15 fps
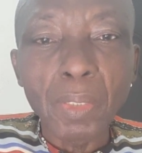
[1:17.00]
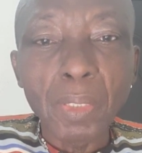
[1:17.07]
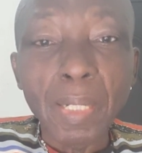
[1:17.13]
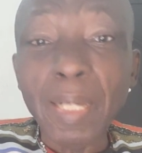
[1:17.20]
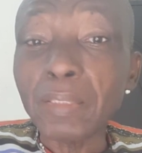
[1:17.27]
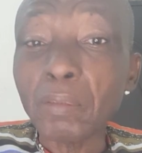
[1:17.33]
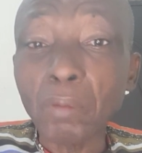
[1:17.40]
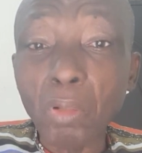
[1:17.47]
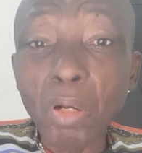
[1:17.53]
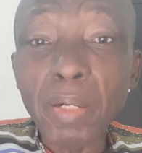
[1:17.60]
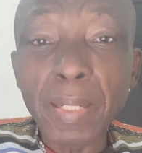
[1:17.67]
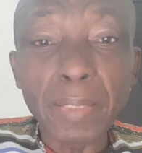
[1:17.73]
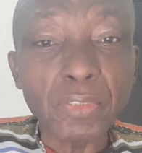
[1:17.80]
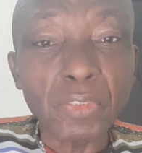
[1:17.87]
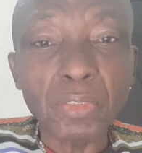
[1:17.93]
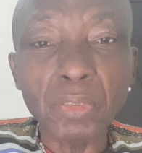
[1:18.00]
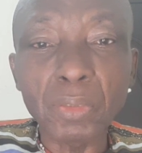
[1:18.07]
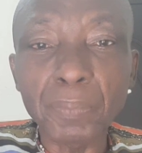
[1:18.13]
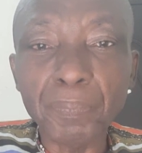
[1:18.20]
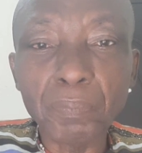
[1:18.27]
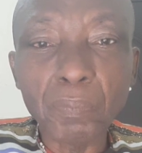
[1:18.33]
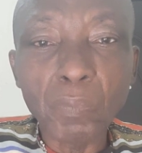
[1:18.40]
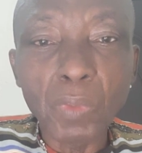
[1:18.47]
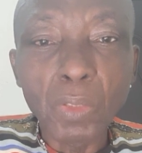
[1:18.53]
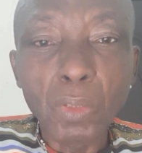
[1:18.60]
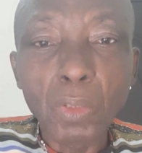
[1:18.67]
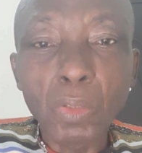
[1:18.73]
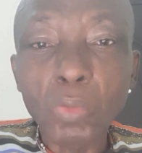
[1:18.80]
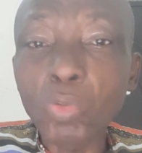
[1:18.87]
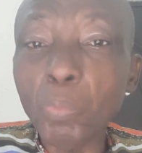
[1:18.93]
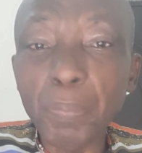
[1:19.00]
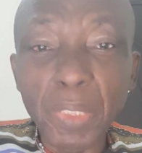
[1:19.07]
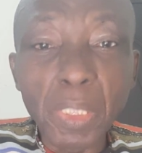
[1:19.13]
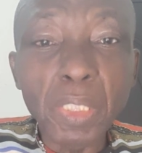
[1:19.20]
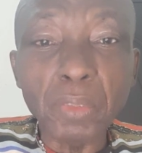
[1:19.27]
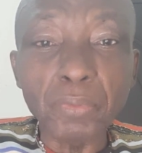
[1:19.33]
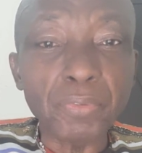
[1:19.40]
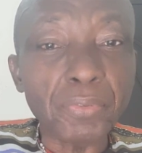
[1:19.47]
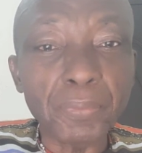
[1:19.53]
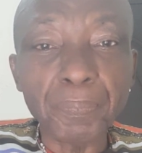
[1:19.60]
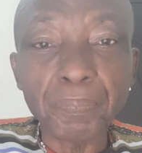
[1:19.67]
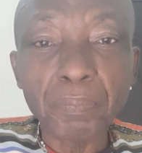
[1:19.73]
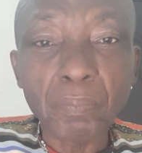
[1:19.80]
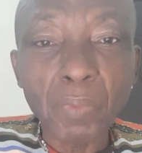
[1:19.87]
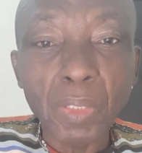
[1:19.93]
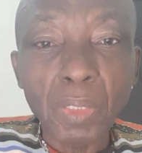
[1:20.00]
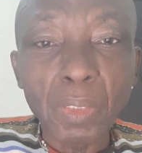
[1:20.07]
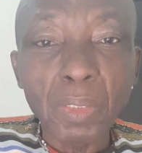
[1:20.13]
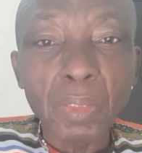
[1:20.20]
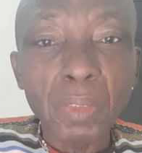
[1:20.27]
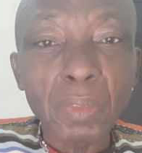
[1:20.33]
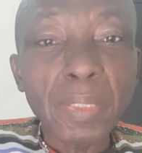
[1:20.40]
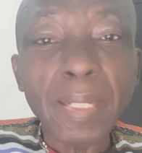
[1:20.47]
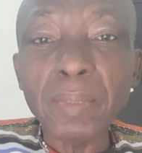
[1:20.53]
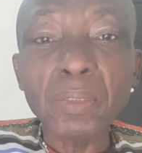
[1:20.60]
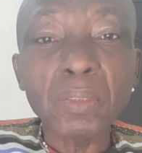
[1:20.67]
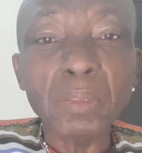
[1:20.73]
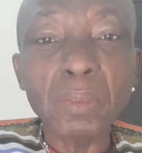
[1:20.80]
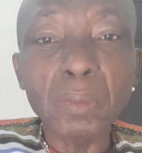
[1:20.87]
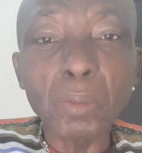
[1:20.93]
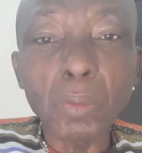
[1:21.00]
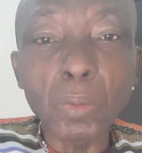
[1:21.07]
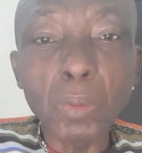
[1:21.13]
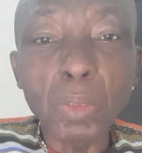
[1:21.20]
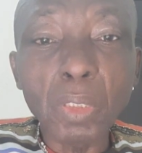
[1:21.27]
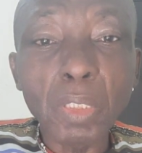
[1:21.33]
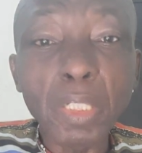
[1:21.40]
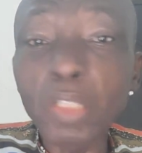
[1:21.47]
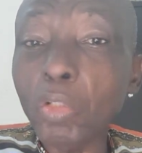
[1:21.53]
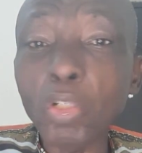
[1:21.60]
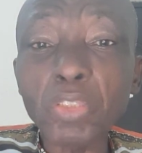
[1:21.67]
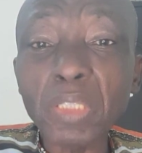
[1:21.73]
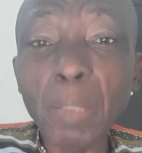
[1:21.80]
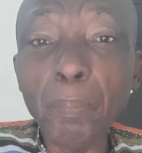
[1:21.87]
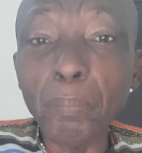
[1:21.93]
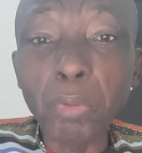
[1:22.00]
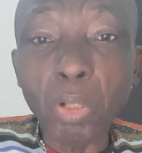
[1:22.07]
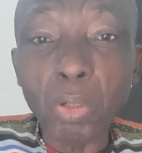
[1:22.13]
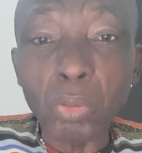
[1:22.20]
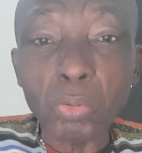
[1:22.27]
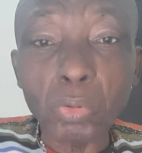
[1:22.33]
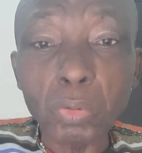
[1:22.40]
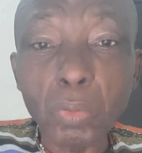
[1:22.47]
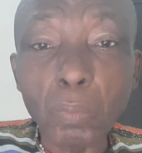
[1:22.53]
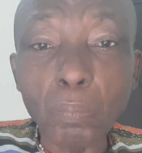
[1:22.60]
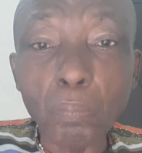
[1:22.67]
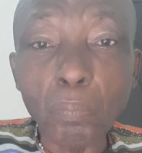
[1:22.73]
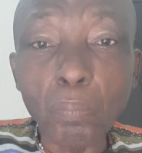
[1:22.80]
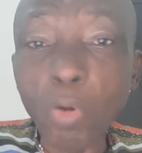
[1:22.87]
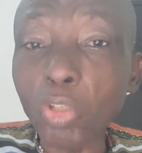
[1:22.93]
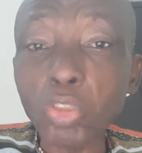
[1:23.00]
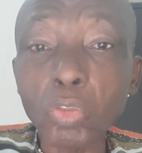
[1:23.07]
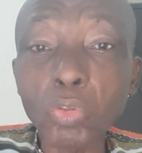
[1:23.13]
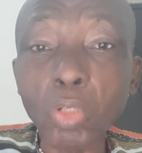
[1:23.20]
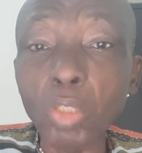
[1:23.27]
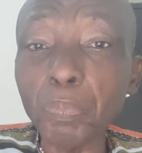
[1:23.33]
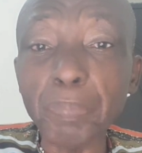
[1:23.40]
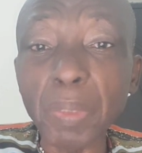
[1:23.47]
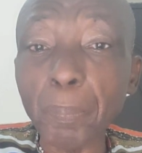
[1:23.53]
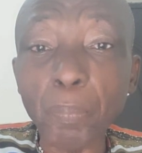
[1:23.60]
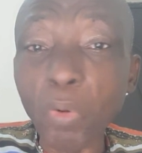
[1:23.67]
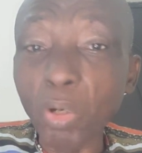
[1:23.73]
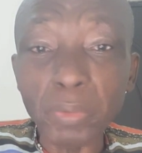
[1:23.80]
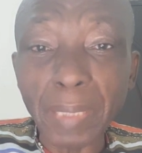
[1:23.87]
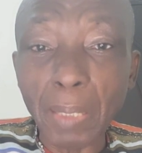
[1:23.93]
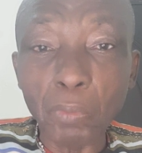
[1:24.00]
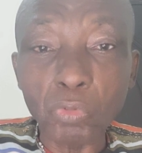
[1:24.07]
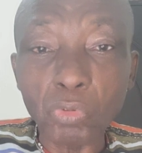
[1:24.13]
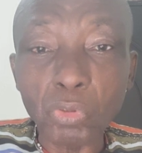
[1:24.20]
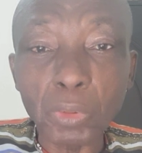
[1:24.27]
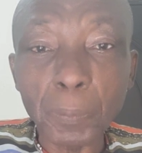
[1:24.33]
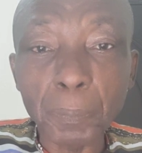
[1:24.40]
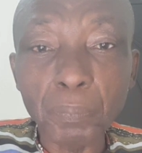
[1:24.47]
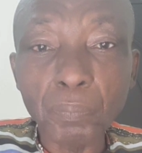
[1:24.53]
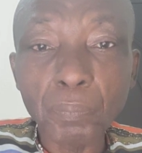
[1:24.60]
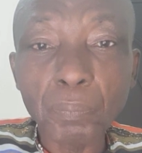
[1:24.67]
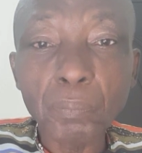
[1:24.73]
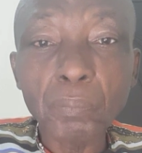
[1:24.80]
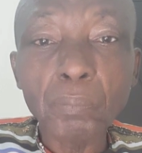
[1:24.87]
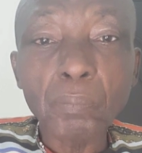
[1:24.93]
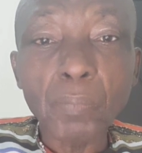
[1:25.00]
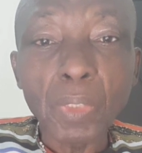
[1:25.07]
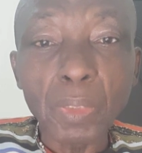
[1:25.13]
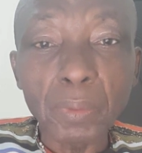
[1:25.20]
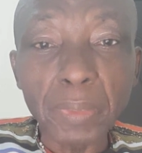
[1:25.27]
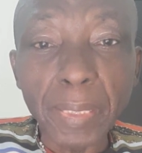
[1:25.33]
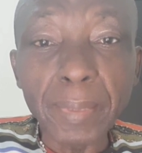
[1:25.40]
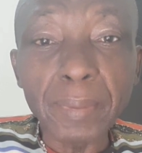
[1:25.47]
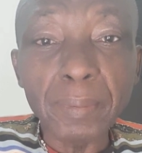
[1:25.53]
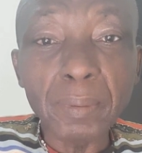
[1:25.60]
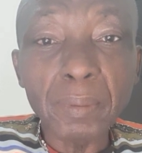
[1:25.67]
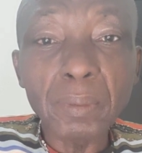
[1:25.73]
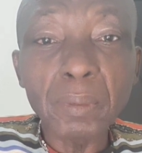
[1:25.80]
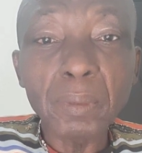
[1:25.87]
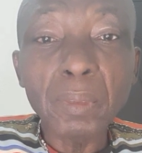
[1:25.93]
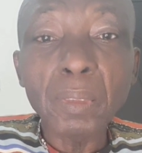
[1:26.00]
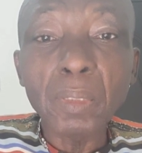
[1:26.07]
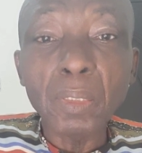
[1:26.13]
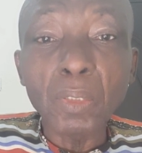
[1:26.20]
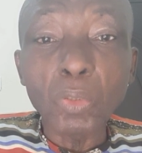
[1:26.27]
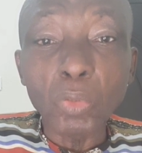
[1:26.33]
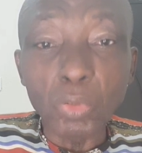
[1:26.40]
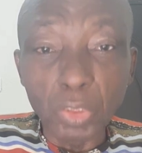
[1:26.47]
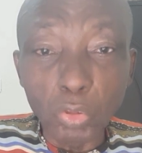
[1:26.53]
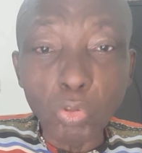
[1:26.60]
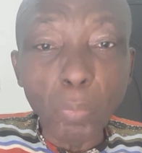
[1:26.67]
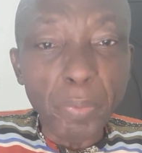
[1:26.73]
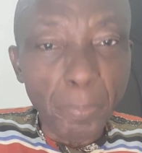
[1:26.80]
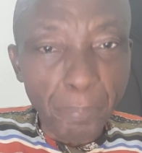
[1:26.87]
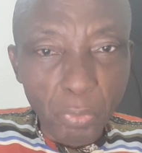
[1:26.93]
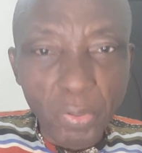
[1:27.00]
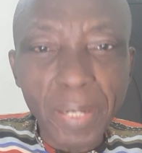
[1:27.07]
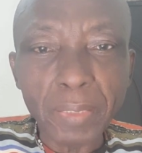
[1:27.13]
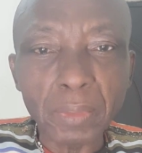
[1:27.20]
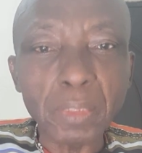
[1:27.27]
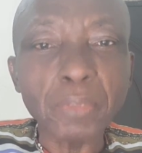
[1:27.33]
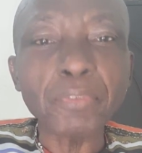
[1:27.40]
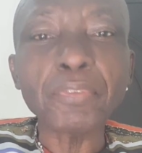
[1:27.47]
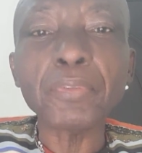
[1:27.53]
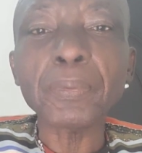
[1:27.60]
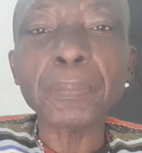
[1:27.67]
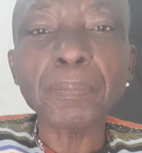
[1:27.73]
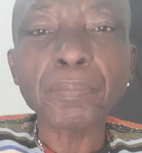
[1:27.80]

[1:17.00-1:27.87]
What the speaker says: As long as you believe that innocent blood must not be poured out, then you need to be proactive.